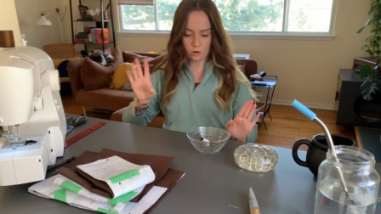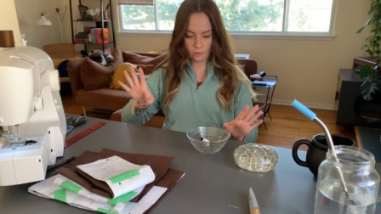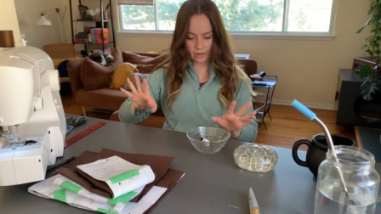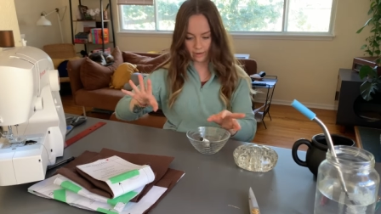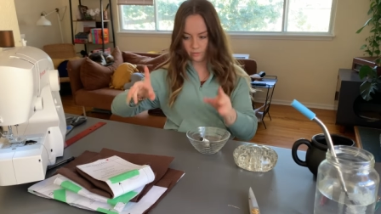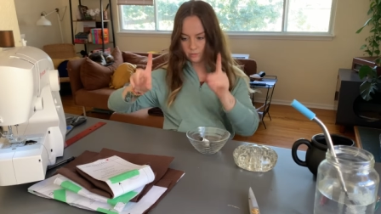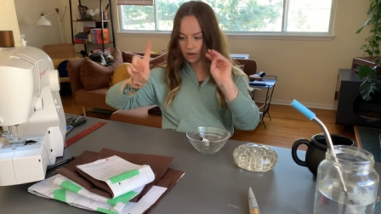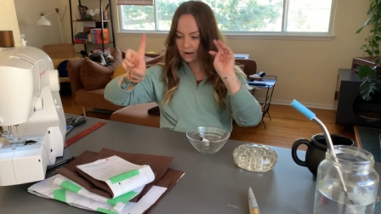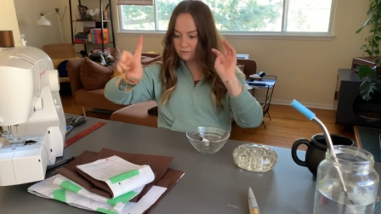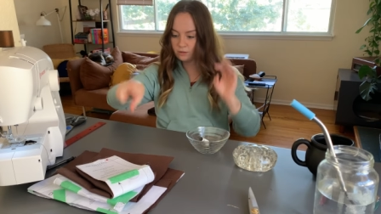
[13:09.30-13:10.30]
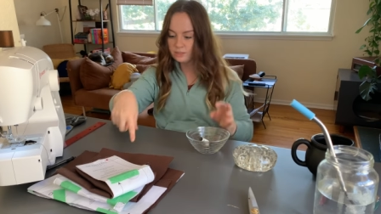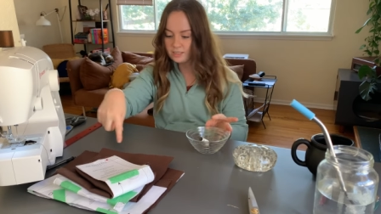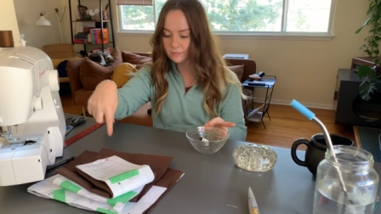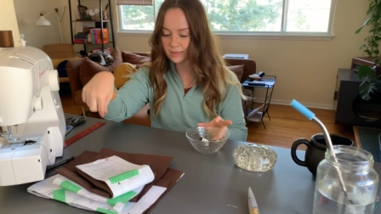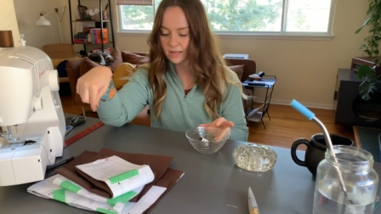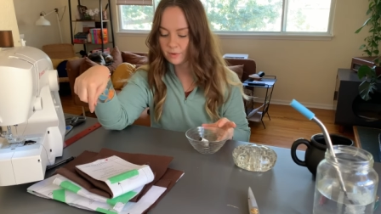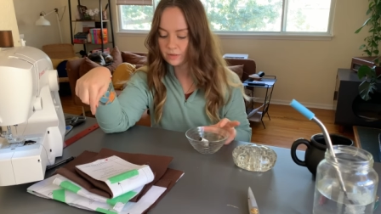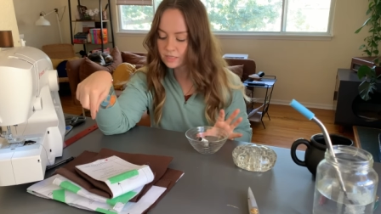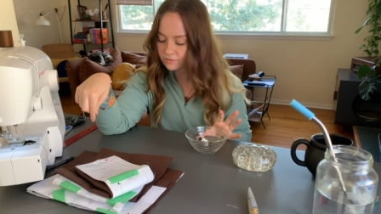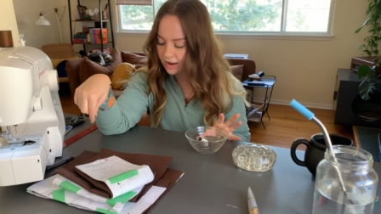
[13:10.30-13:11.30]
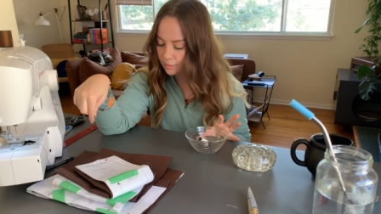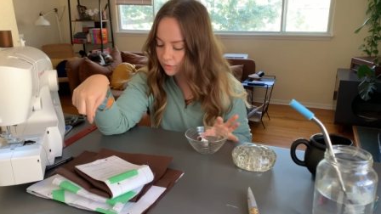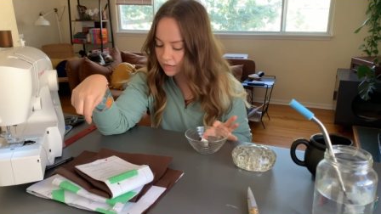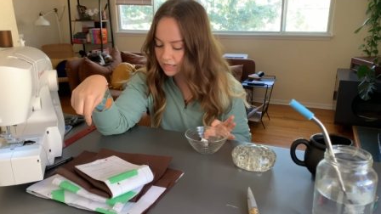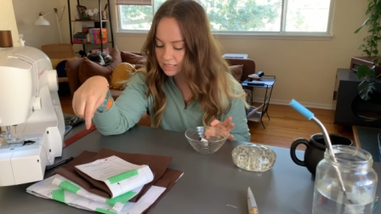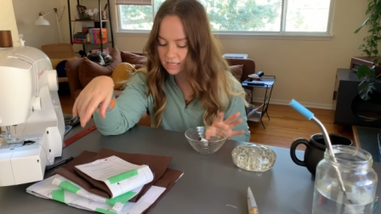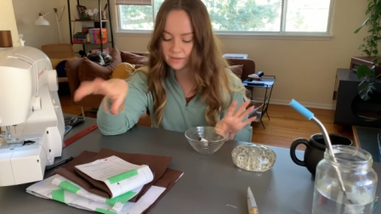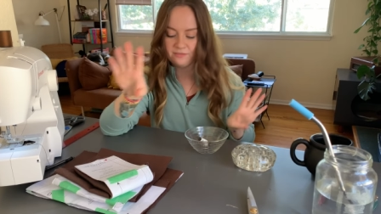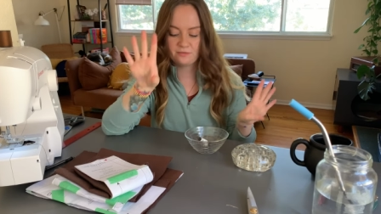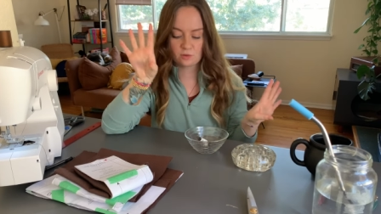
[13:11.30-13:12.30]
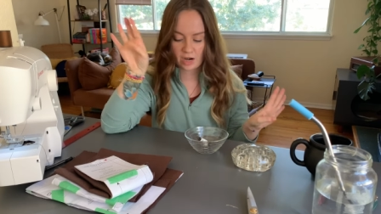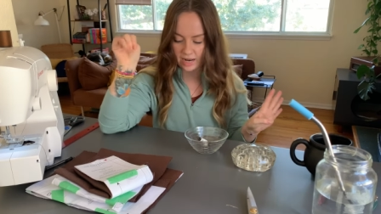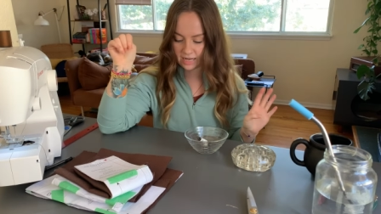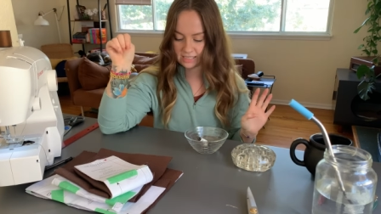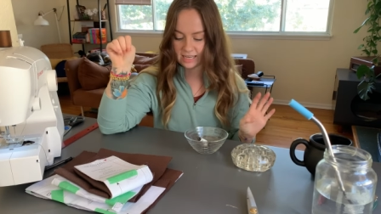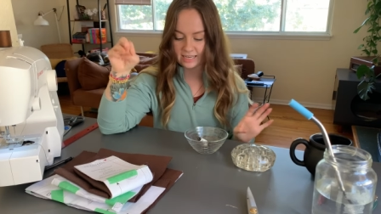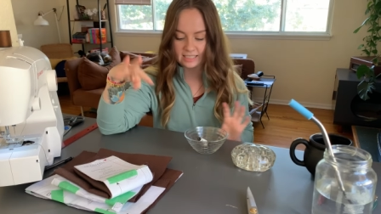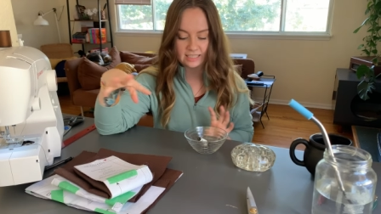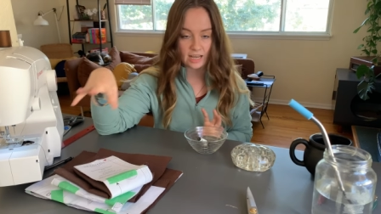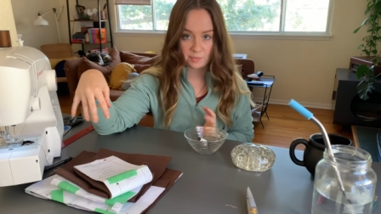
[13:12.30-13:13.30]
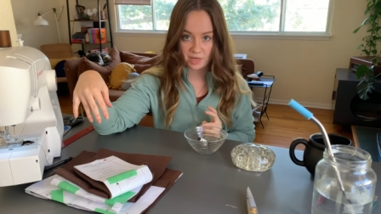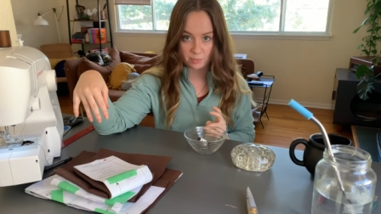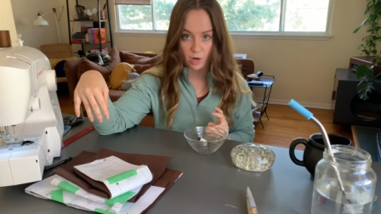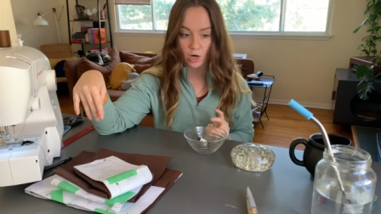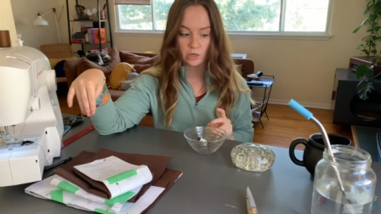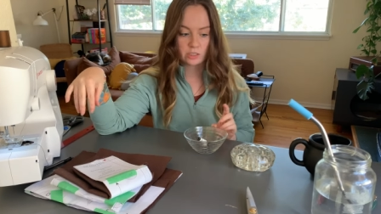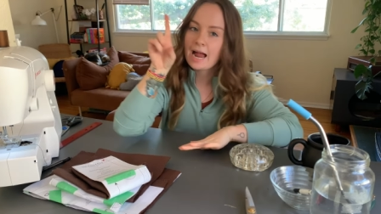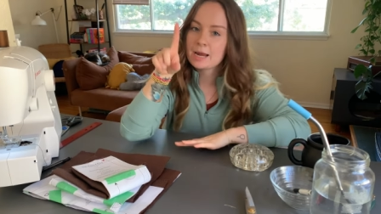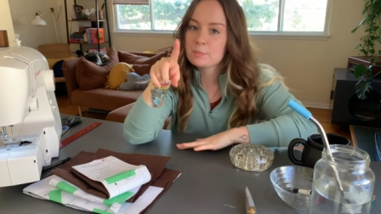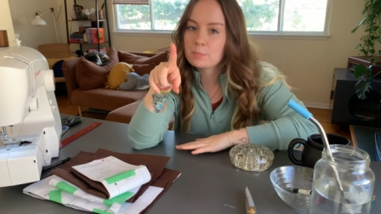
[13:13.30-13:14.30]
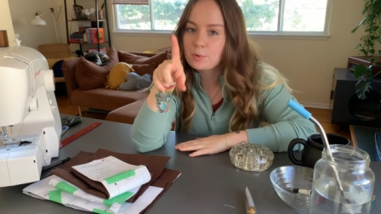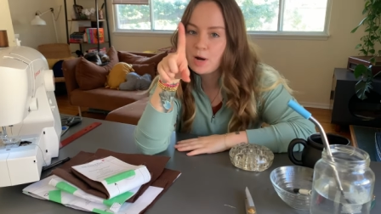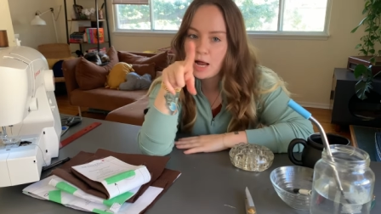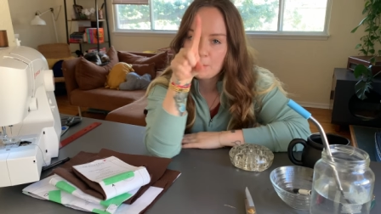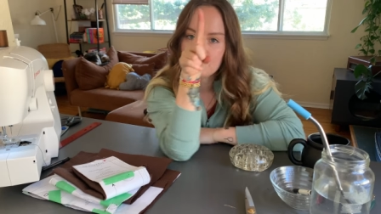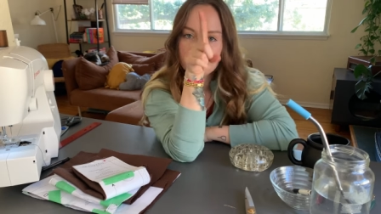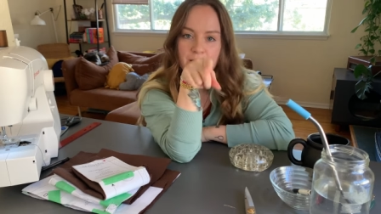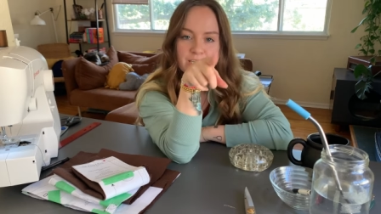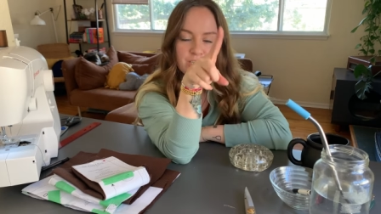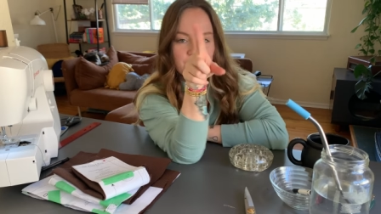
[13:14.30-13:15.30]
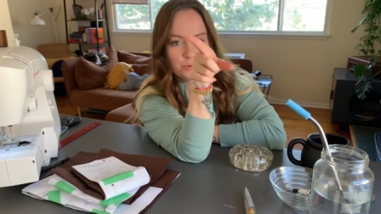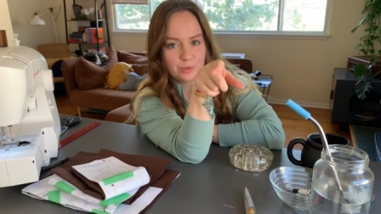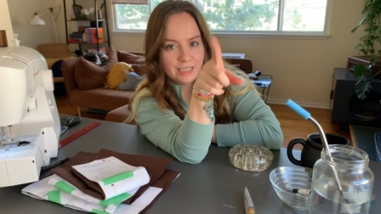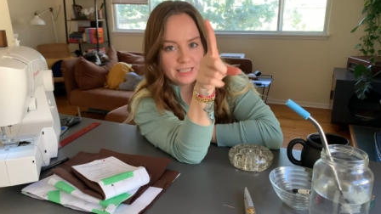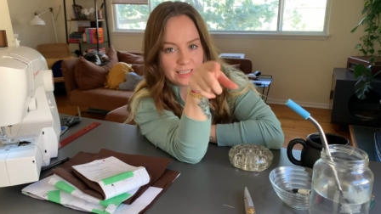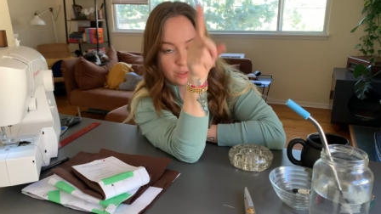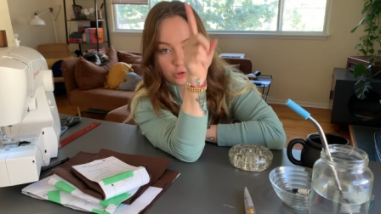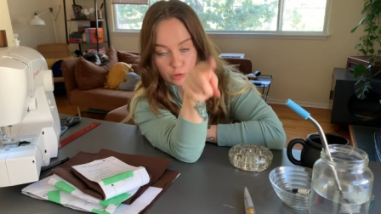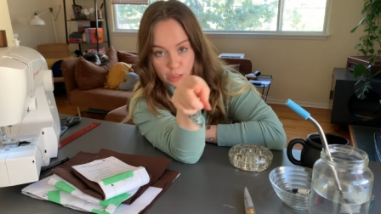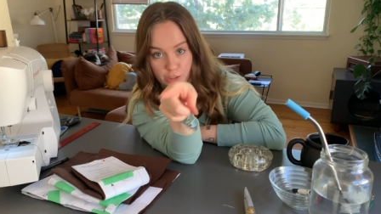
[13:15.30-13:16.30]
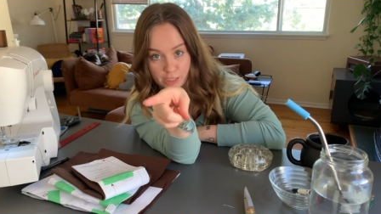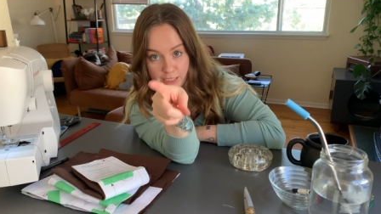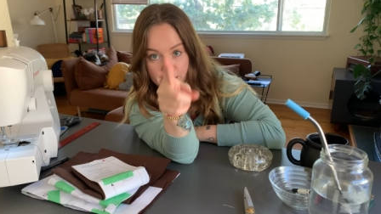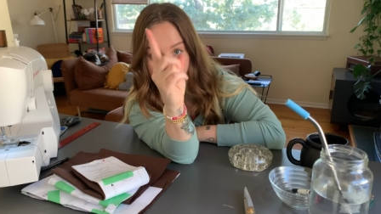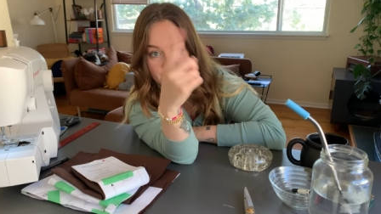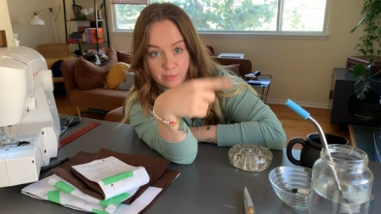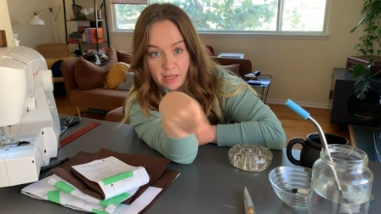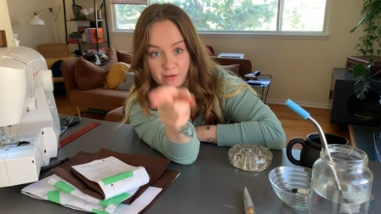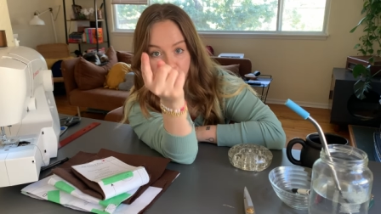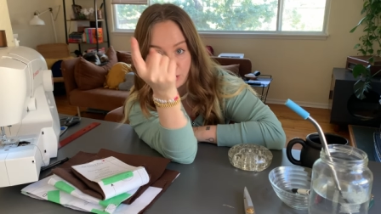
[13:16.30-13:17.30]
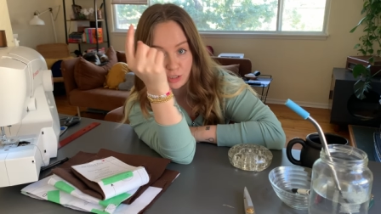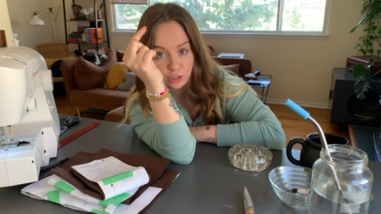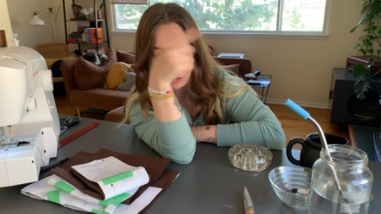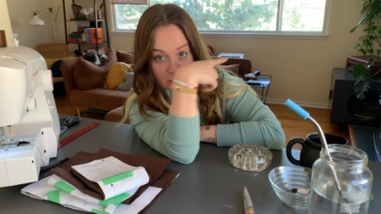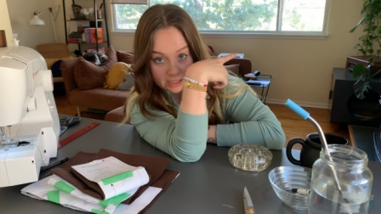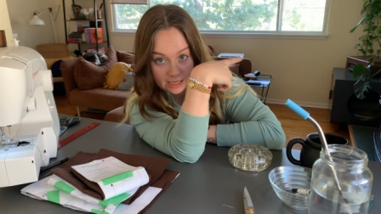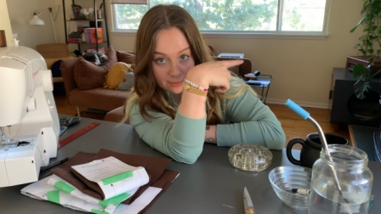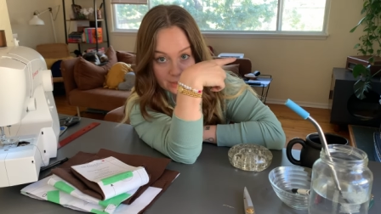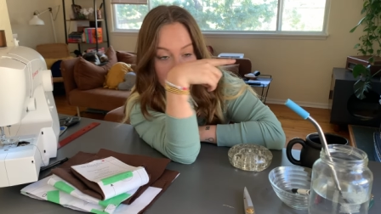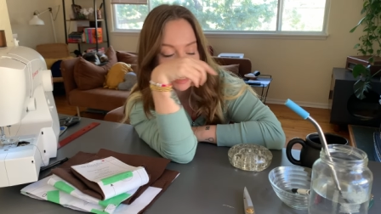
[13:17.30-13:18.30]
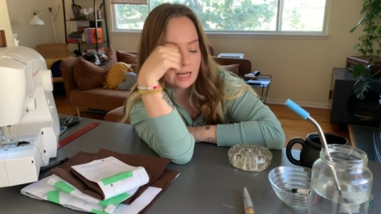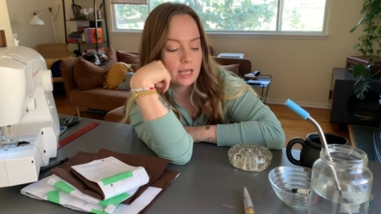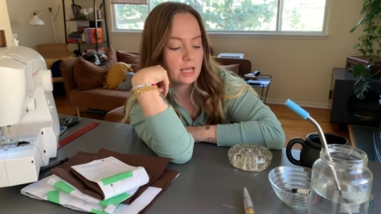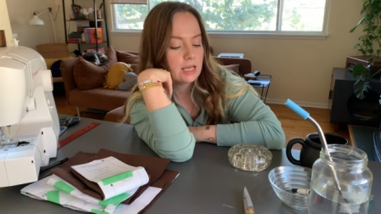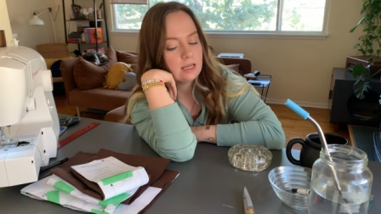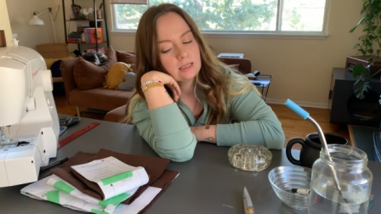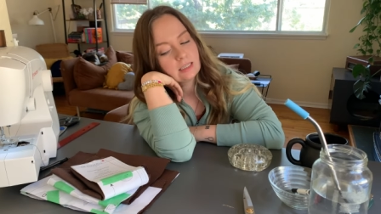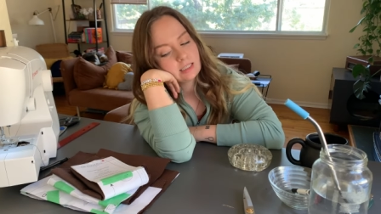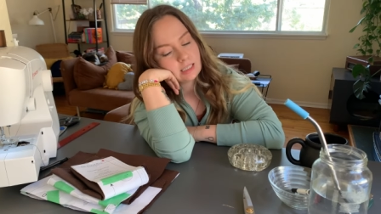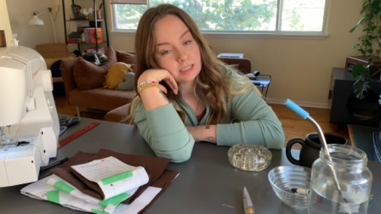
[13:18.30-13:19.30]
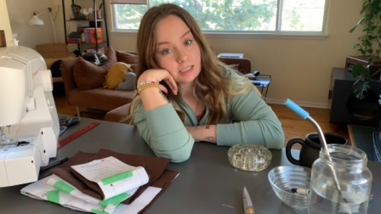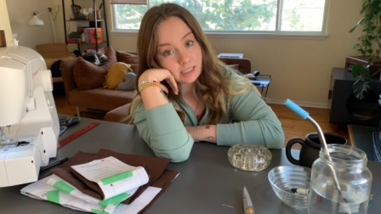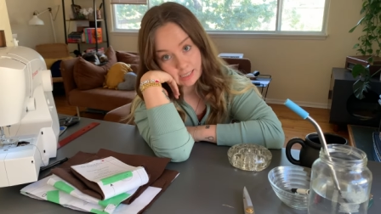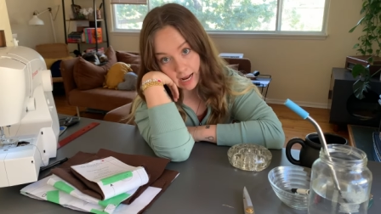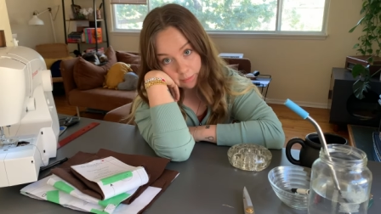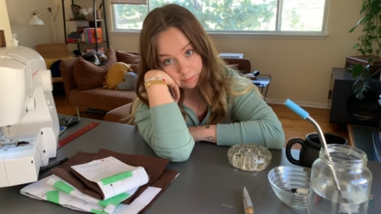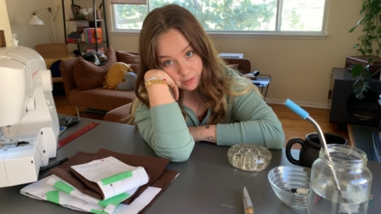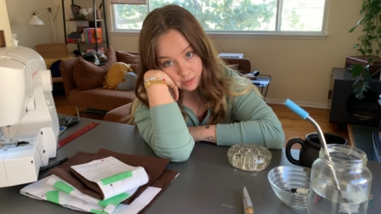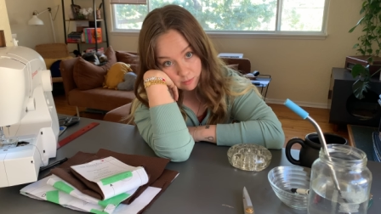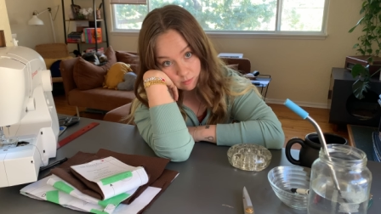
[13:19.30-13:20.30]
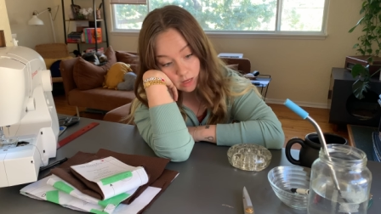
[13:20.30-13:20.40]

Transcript: Okay. I've learned something about this fabric is it frays and it's coming apart. I probably should read the instructions from that first dress I made to see the steps.